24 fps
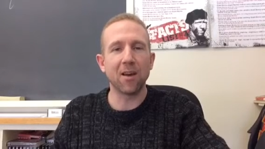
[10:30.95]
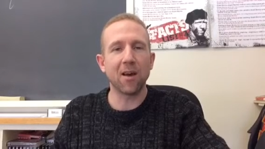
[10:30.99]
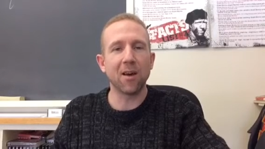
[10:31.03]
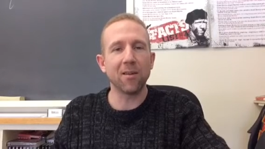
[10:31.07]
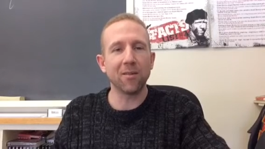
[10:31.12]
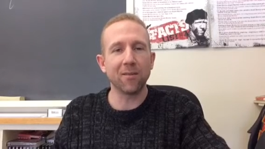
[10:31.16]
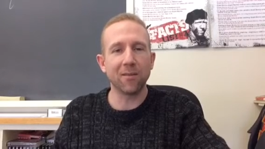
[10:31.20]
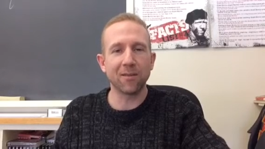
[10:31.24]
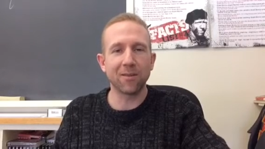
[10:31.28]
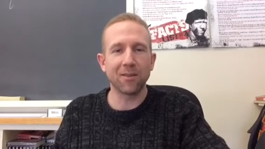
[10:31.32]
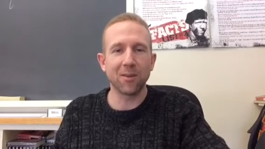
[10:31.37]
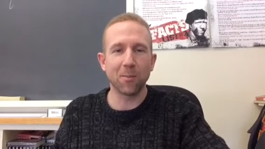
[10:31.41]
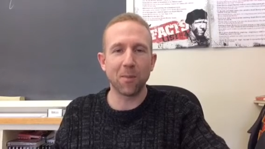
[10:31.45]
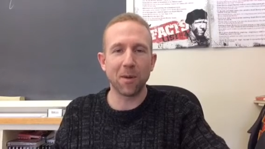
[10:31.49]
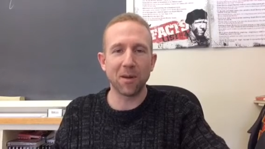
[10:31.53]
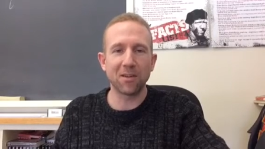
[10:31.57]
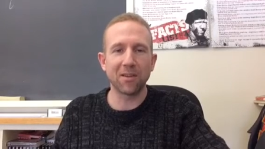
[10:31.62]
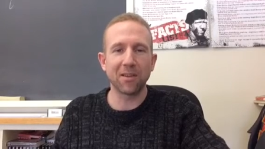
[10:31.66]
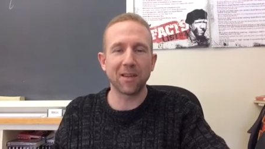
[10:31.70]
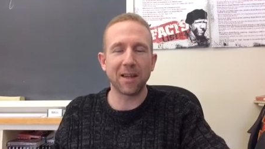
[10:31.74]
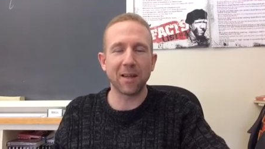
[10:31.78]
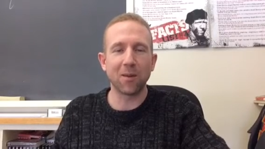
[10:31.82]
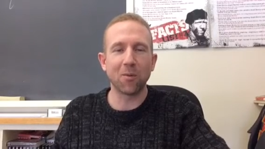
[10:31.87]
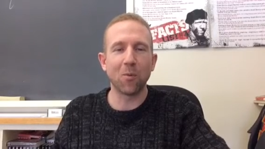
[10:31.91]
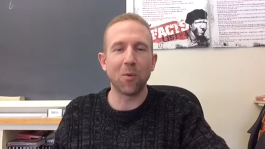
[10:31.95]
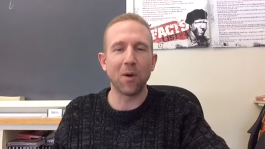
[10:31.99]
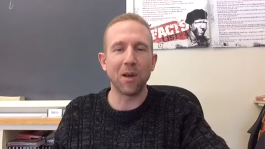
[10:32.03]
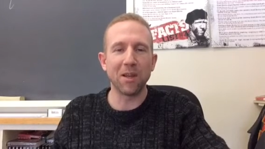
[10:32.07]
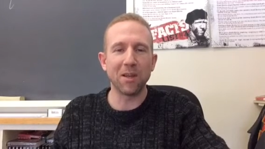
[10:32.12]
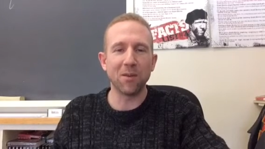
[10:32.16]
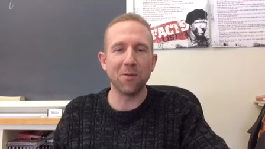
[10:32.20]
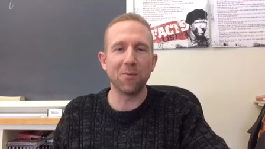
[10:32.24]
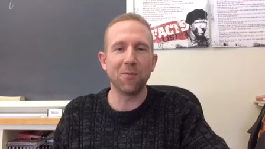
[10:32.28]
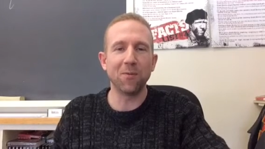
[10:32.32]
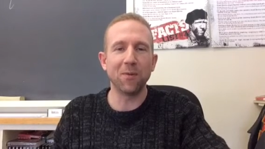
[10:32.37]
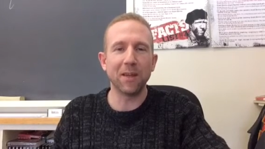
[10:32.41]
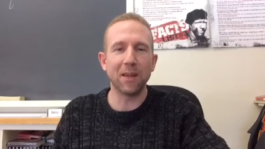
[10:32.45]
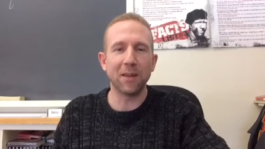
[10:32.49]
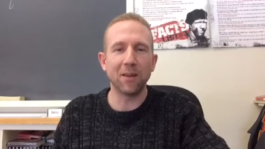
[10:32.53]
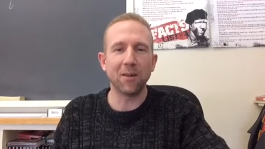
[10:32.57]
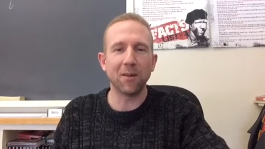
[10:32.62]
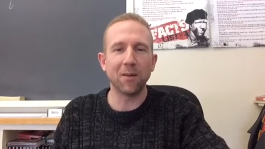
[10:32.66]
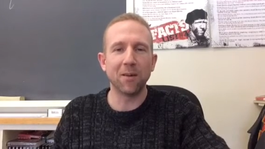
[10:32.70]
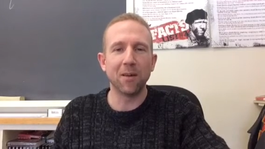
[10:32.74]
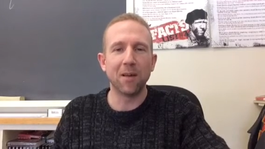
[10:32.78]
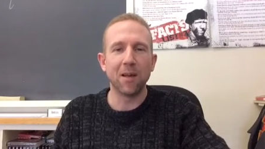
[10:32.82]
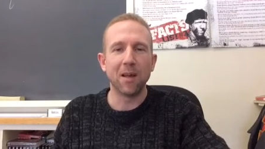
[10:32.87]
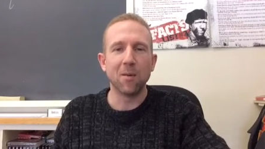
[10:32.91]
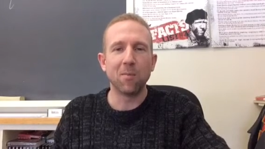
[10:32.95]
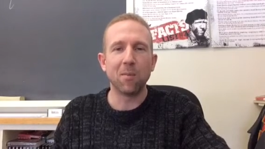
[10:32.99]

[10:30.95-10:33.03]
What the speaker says: Not so much like what you feel,